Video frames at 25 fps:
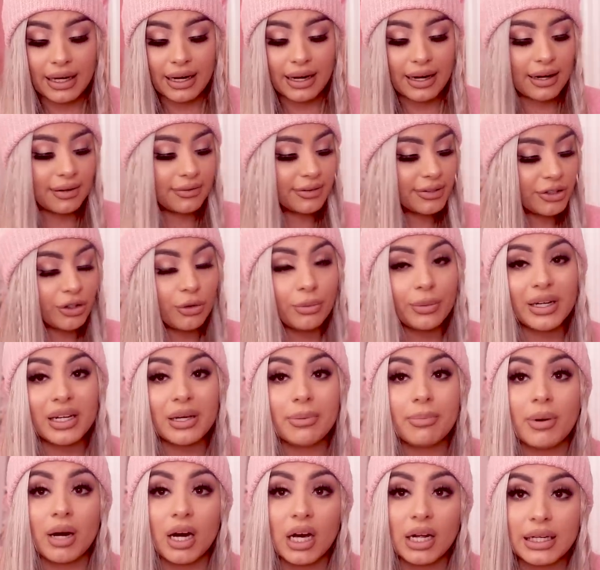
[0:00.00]
I have so many
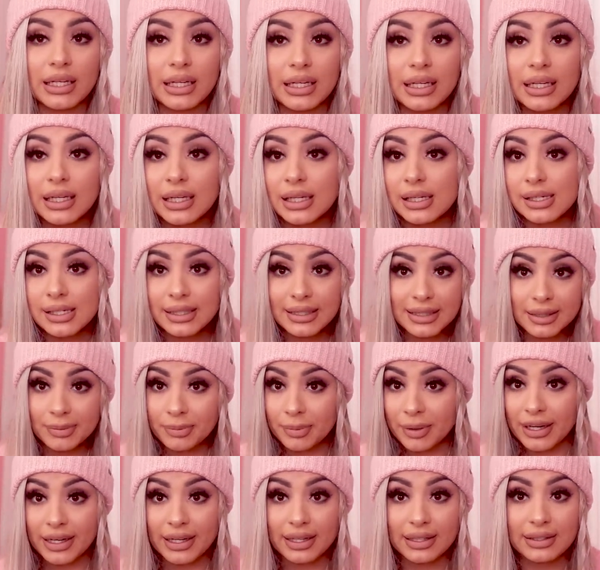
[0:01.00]
body
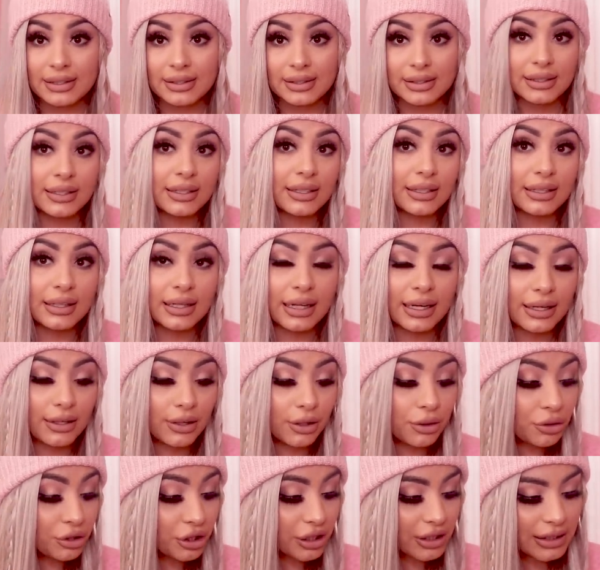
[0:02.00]
sprays and like
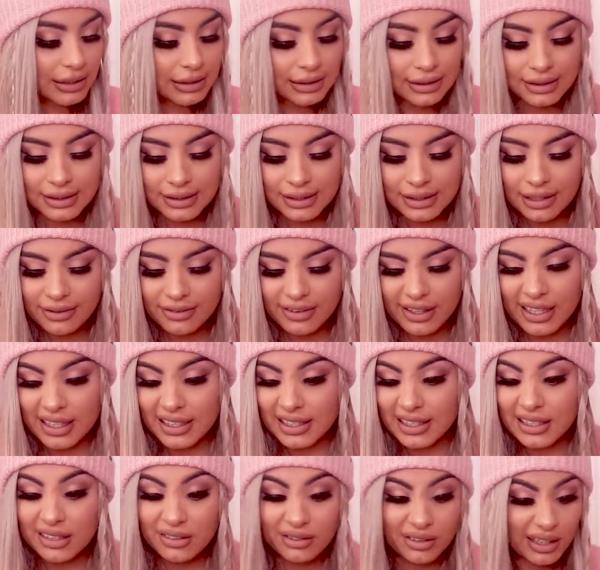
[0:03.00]
lotions and stuff that I
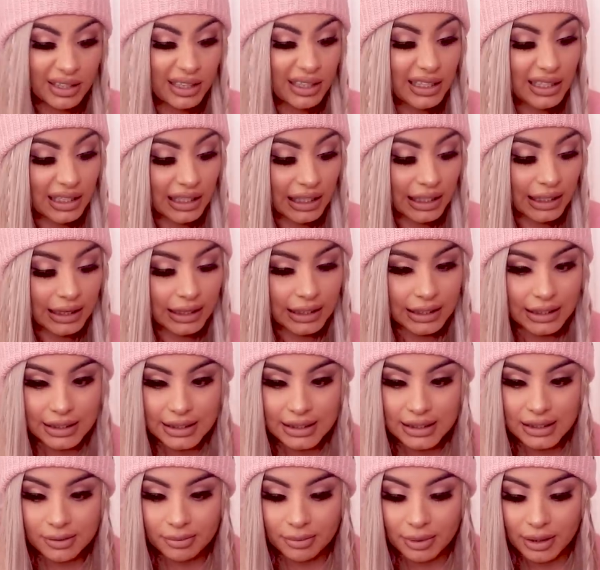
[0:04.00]
didn't really need
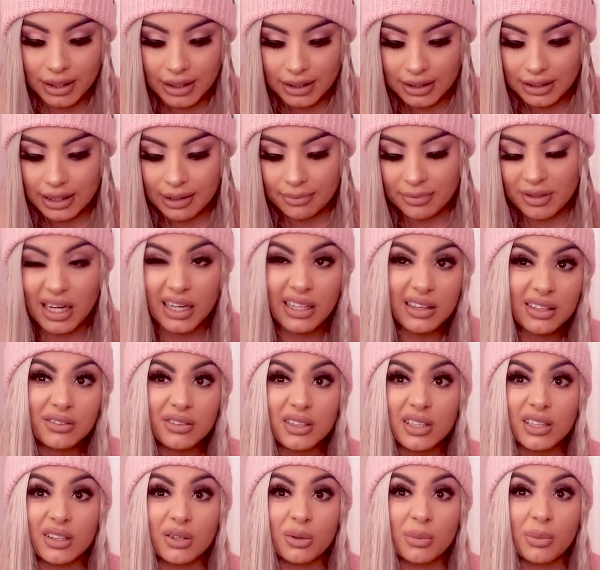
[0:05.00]
these, but I'm kind of
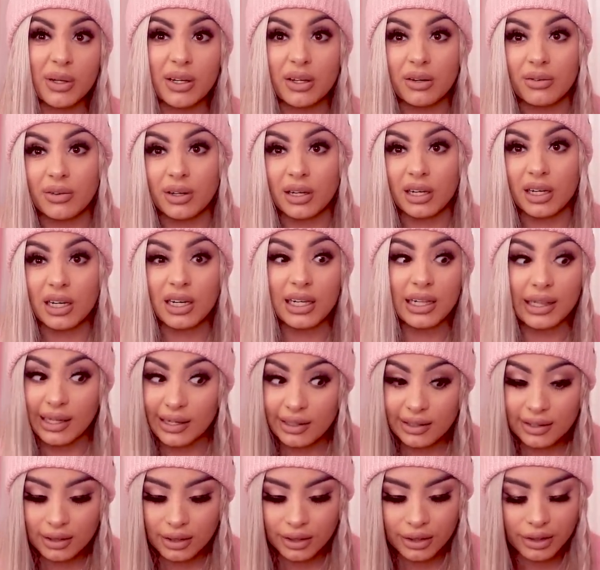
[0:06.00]
a little bit of a
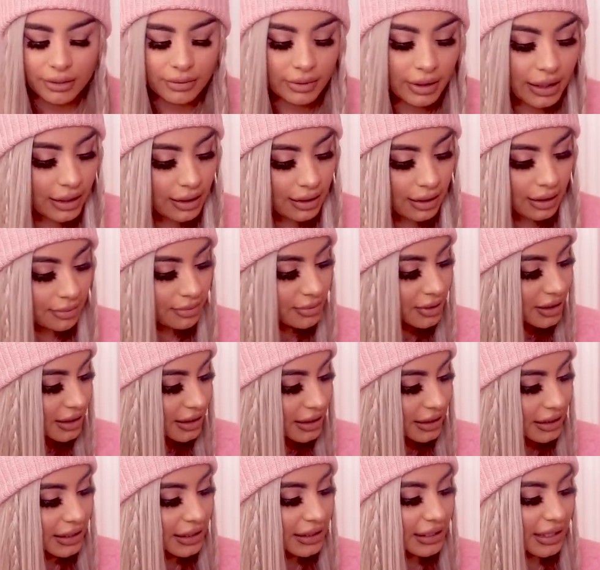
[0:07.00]
collector when it comes
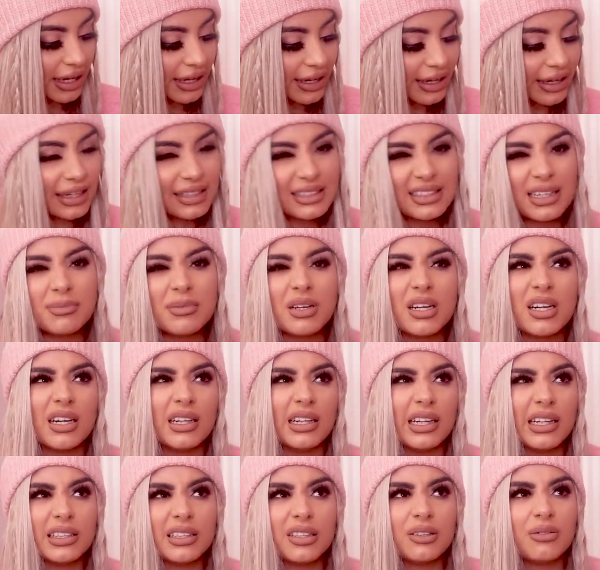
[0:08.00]
to these. I guess I'm a
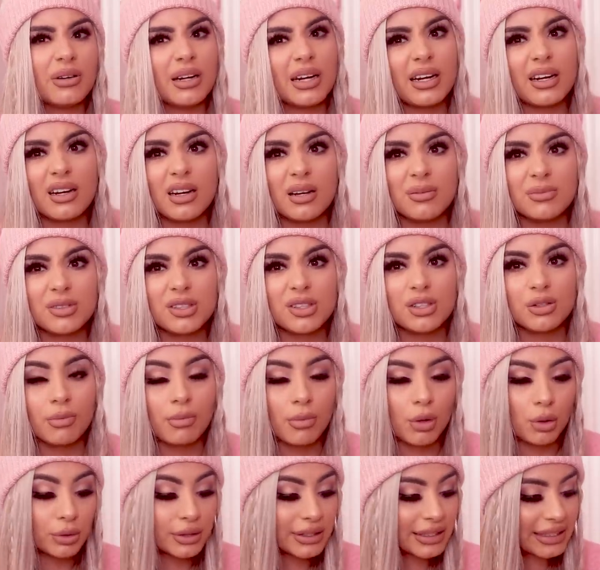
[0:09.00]
collector when it comes to
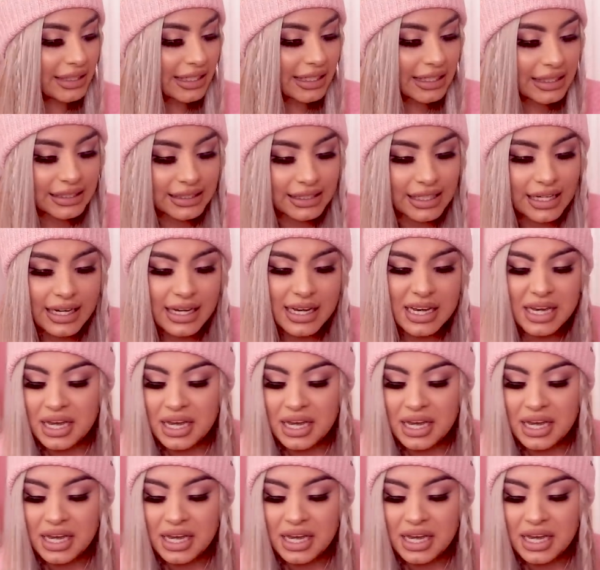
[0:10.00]
most things.